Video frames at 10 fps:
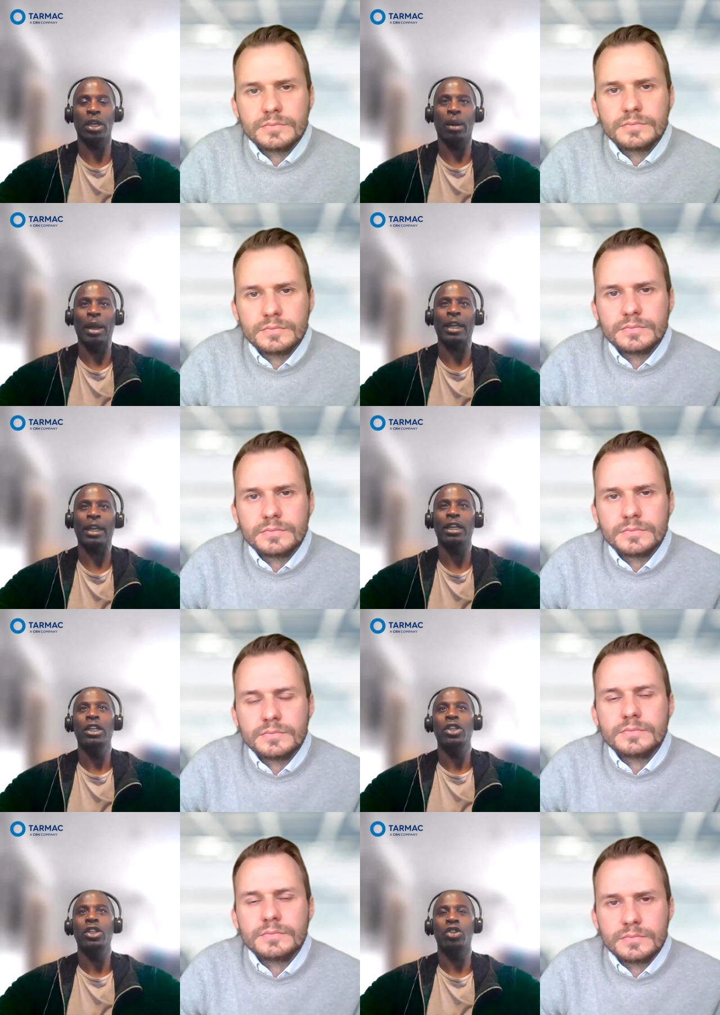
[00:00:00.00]
Speaker 1: Tarmac
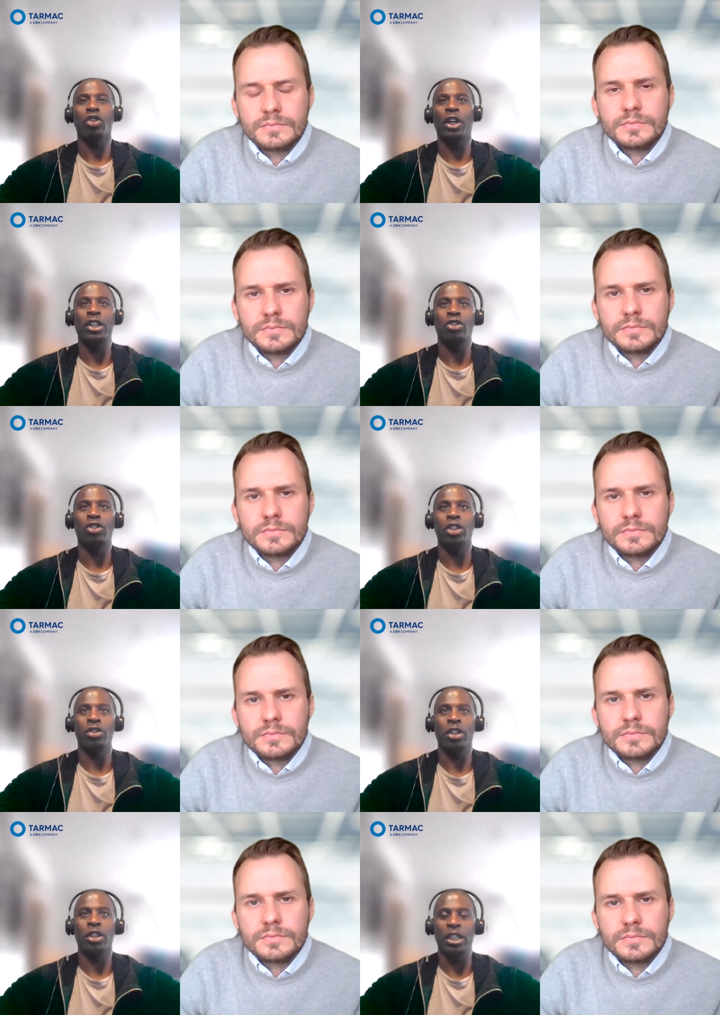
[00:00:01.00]
to try and
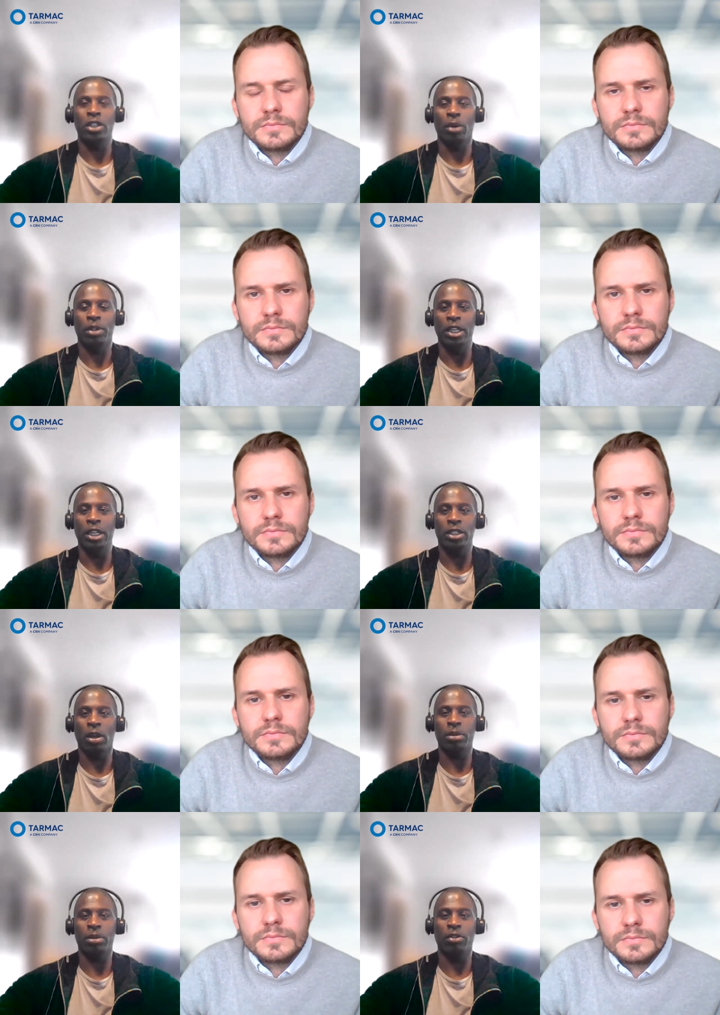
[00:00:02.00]
introduce these types these
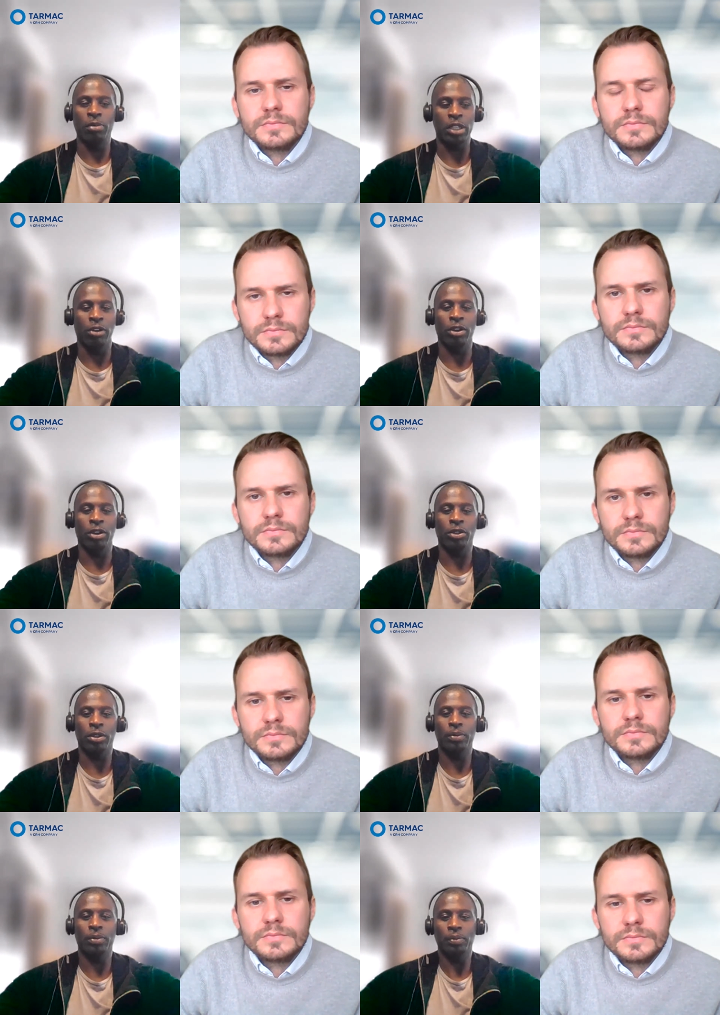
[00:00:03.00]
types of
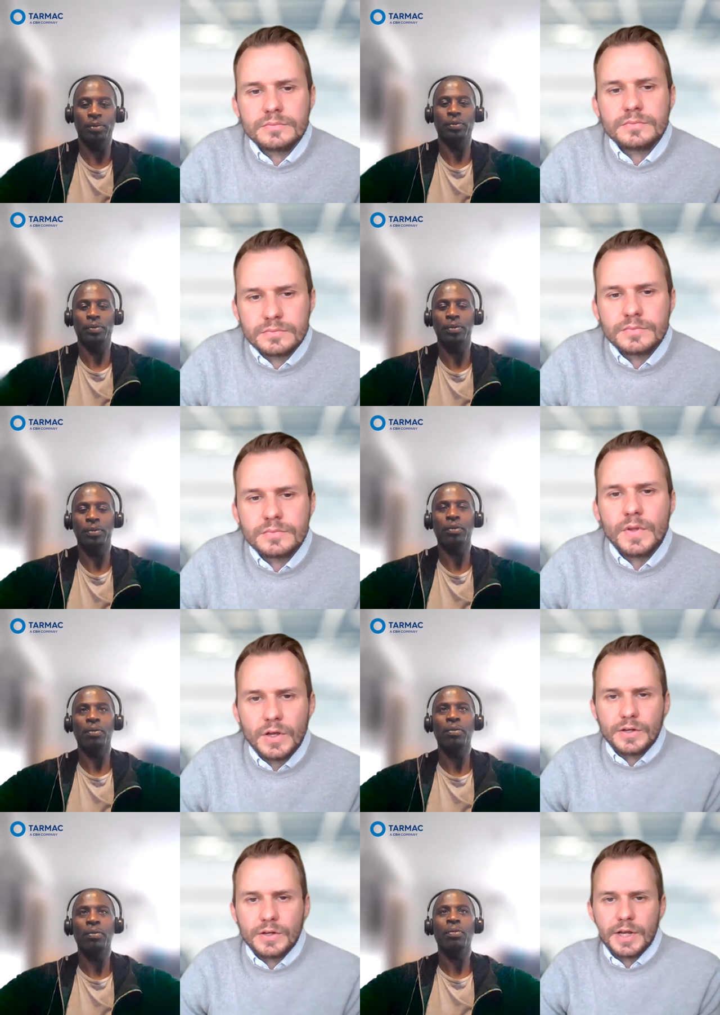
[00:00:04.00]
materials.
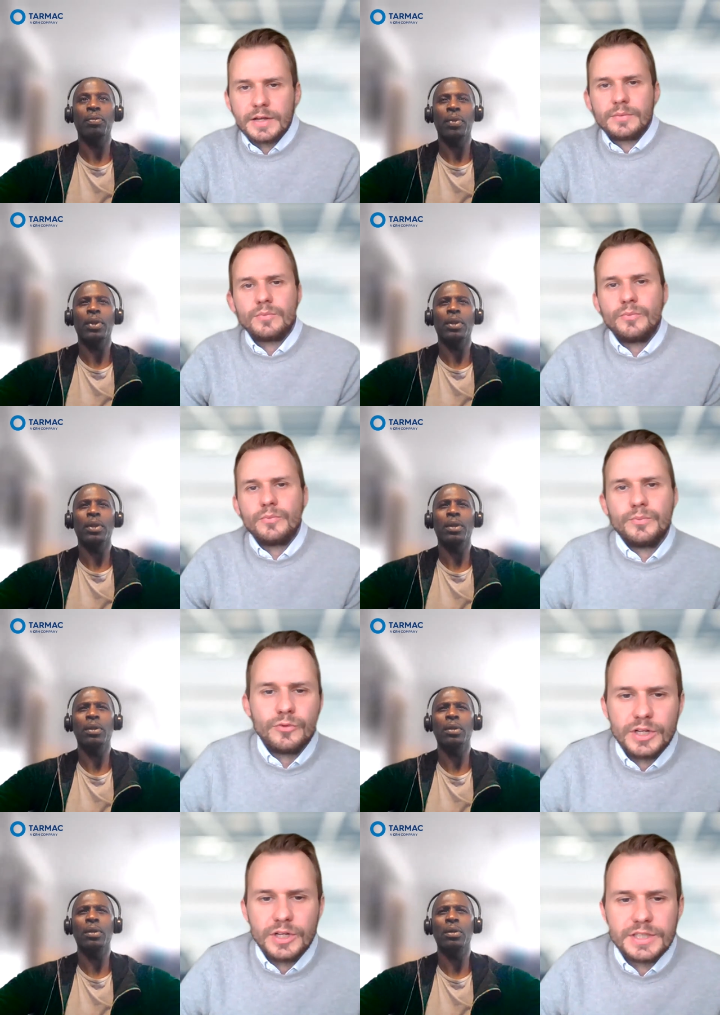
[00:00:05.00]
Okay,
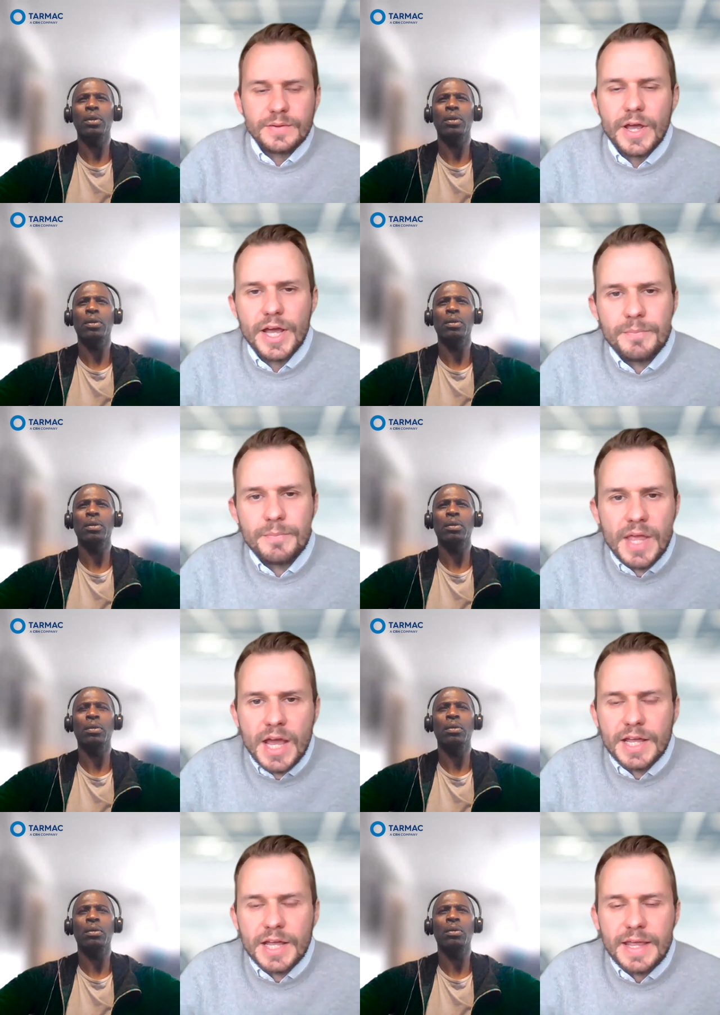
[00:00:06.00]
Speaker 2: brilliant. Um,
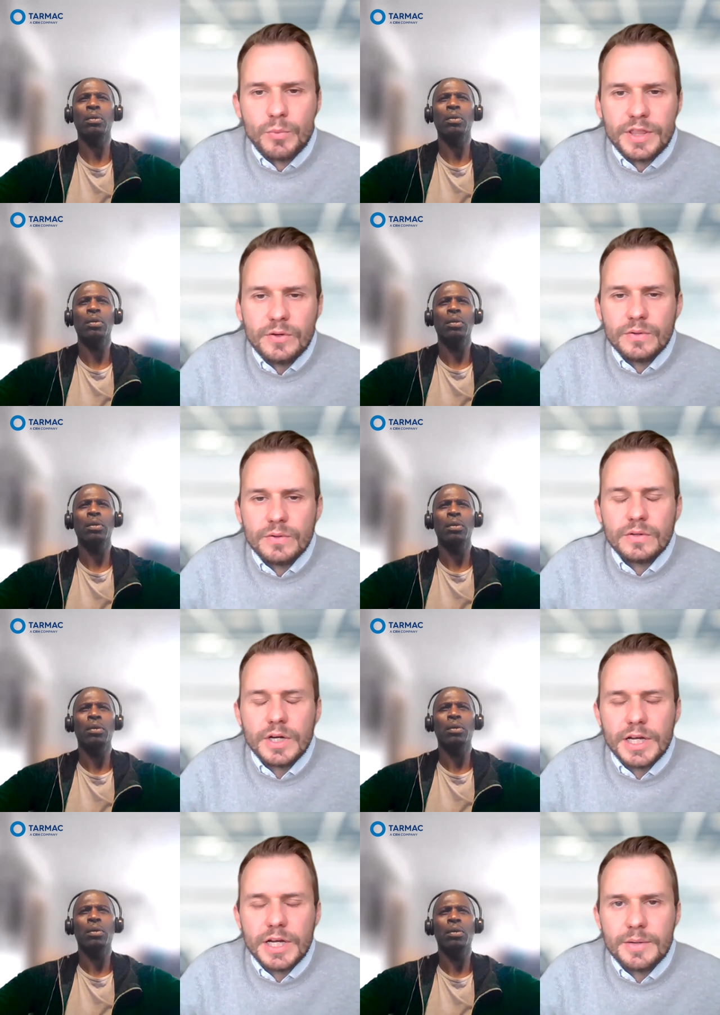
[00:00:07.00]
and then with your
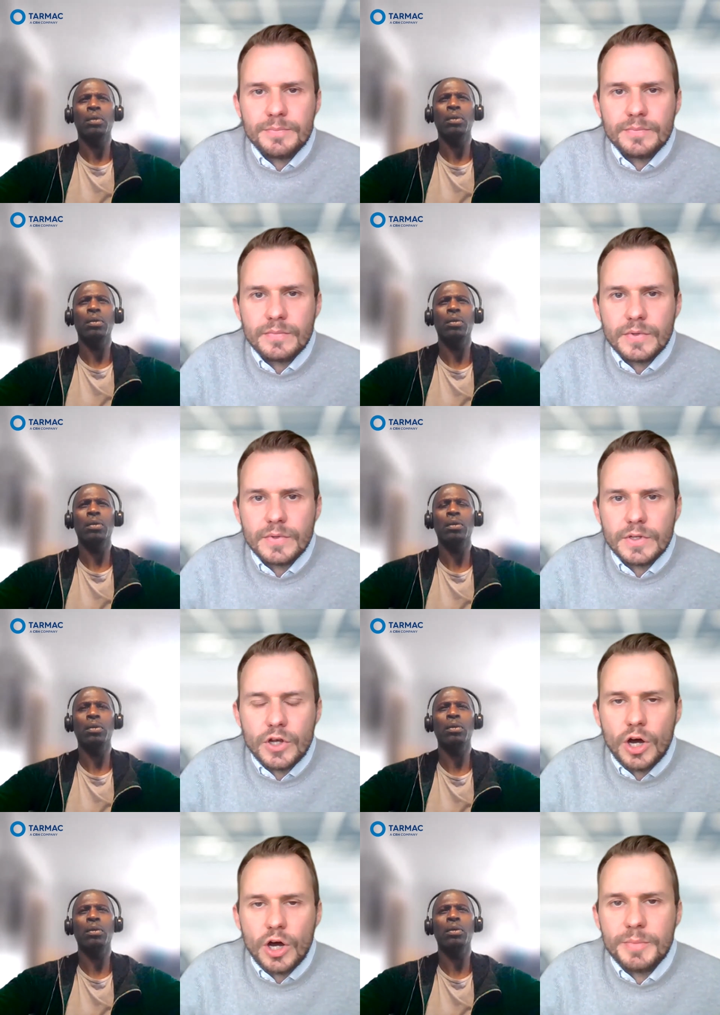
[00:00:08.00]
um,
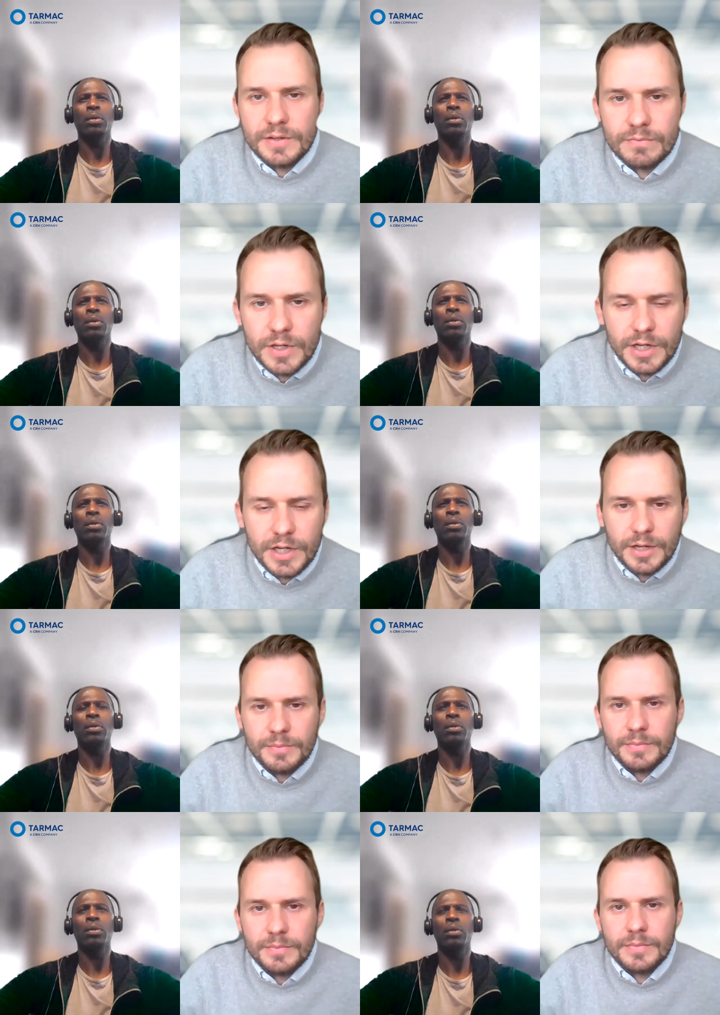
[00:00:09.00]
carbon
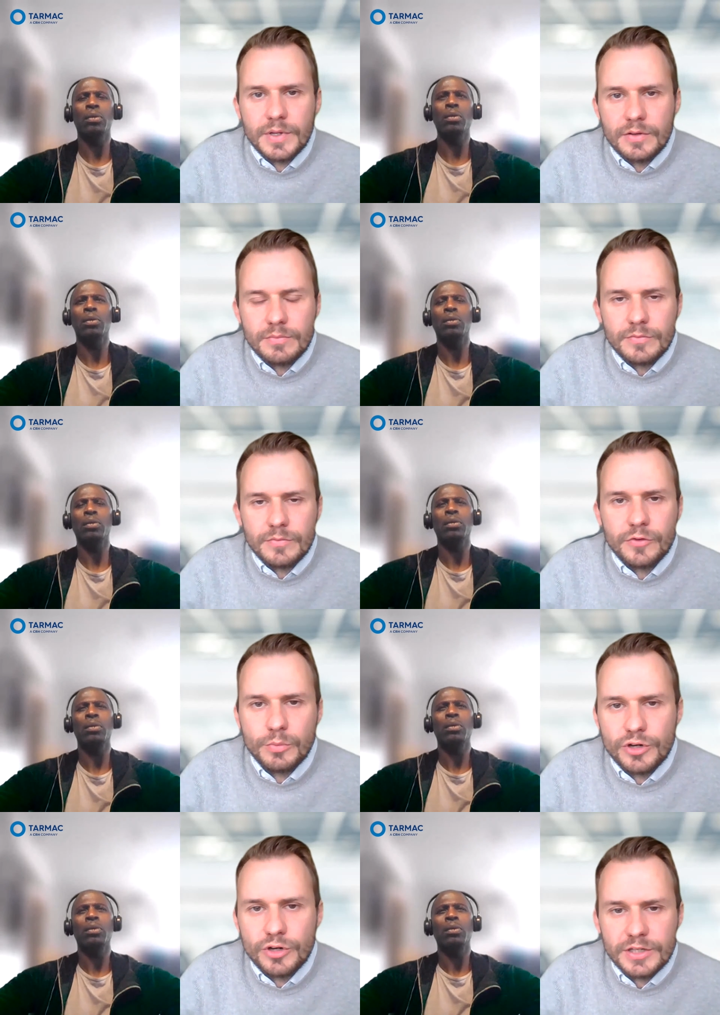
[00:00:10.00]
um,
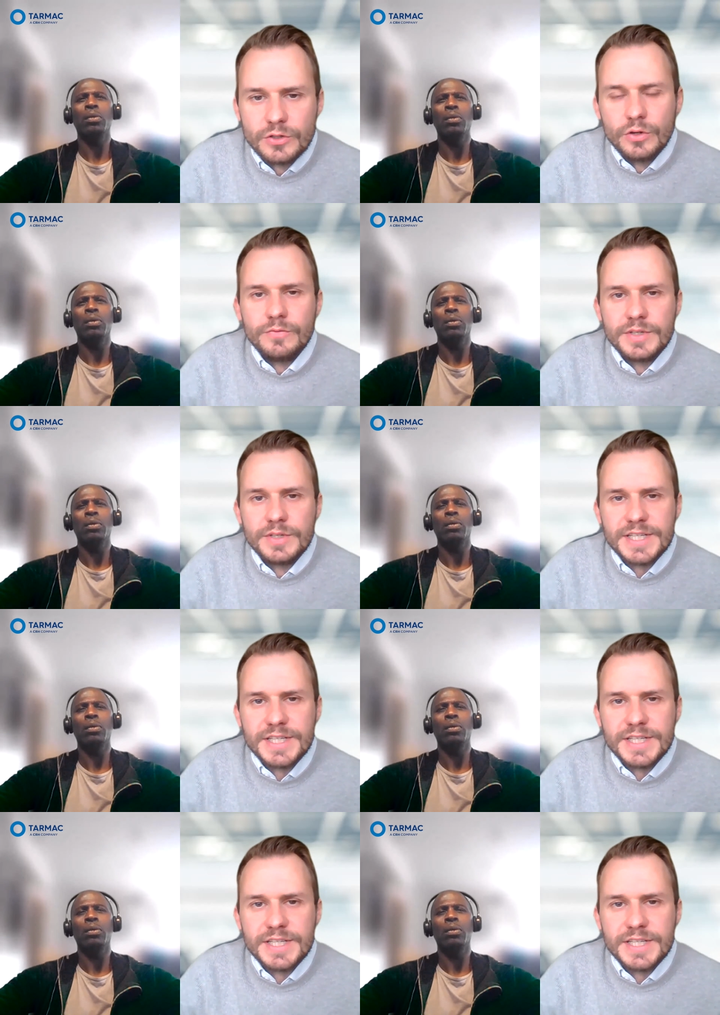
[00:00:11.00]
footprint sort of